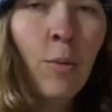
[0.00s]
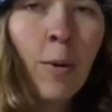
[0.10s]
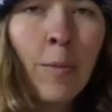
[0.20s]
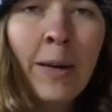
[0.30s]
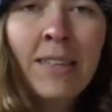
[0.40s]

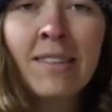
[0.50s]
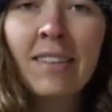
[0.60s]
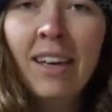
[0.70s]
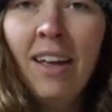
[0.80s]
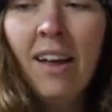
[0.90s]
purpose,
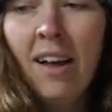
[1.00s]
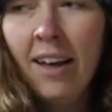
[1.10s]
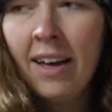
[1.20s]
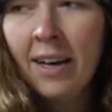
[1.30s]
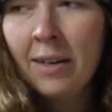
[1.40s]

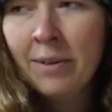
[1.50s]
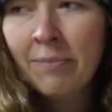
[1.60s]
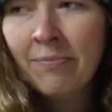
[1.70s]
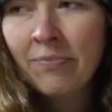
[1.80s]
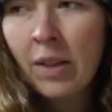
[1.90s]

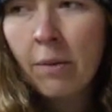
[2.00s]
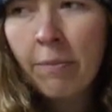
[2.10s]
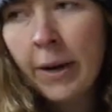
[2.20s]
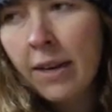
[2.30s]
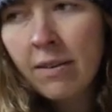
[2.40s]
um,
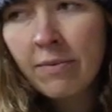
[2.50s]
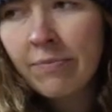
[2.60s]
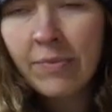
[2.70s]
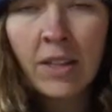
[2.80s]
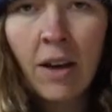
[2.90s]
but
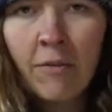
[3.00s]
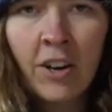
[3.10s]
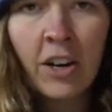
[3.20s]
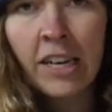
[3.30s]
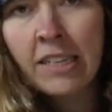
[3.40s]

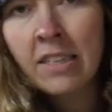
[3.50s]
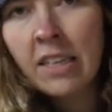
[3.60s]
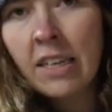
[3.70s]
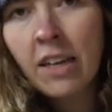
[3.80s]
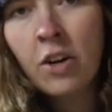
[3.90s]
very
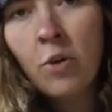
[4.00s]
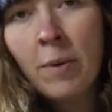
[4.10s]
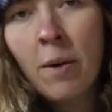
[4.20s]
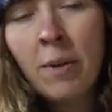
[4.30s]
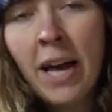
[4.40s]
easily it could
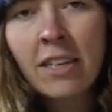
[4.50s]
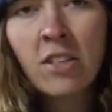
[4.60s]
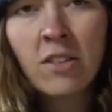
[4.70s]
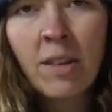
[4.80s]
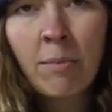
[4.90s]
be applied
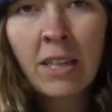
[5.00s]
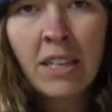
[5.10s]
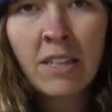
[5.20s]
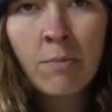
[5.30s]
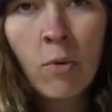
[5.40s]
to something
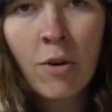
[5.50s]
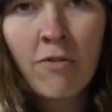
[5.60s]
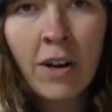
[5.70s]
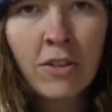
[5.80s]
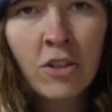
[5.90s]
that's more
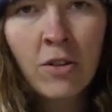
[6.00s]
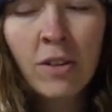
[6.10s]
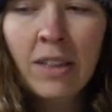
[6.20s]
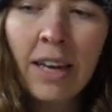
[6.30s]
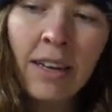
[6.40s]

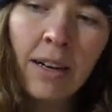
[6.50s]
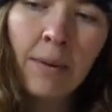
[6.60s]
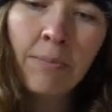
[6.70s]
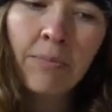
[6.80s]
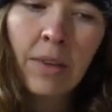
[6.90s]
functional. Like
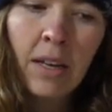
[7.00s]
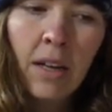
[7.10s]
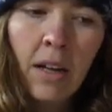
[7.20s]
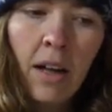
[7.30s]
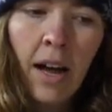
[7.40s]
um,
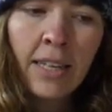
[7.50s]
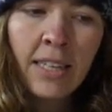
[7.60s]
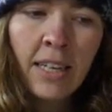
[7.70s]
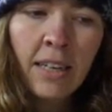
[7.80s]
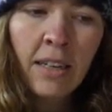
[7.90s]
I
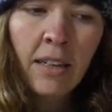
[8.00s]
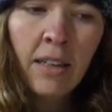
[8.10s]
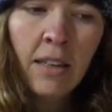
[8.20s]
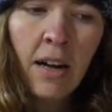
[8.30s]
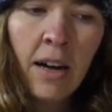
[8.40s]
did
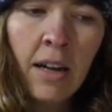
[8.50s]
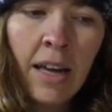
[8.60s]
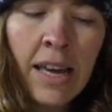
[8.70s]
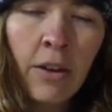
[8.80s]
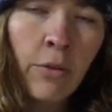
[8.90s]
uh,
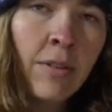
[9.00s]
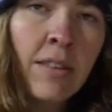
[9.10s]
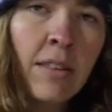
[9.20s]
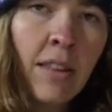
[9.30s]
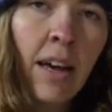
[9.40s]

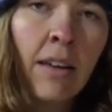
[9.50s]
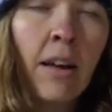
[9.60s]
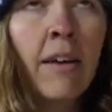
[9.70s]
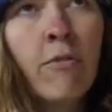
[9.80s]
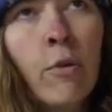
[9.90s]
handles, like
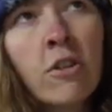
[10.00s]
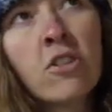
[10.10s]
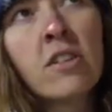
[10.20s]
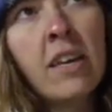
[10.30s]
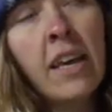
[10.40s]
I
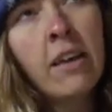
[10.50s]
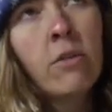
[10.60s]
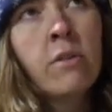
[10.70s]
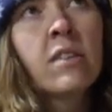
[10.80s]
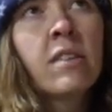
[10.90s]
forged
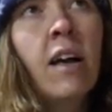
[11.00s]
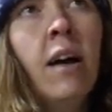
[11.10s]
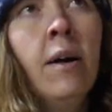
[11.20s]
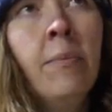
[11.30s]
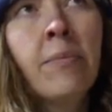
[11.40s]
handles
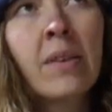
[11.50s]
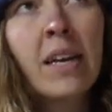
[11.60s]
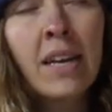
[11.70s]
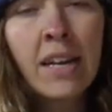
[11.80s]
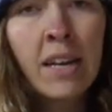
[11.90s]
um,
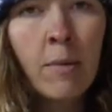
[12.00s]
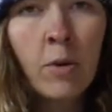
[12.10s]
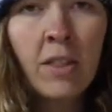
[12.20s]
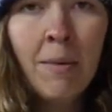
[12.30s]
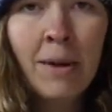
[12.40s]
and I
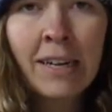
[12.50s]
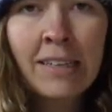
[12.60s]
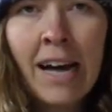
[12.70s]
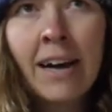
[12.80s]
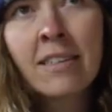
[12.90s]
enameled them in
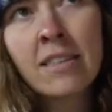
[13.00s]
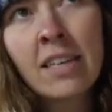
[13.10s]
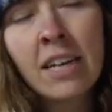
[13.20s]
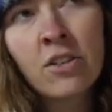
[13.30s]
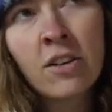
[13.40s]
class
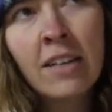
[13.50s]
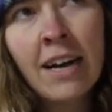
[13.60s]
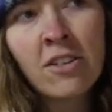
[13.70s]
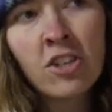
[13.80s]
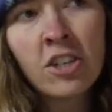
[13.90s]
that I took
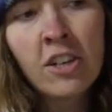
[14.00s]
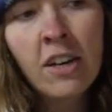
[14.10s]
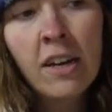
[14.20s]
last year.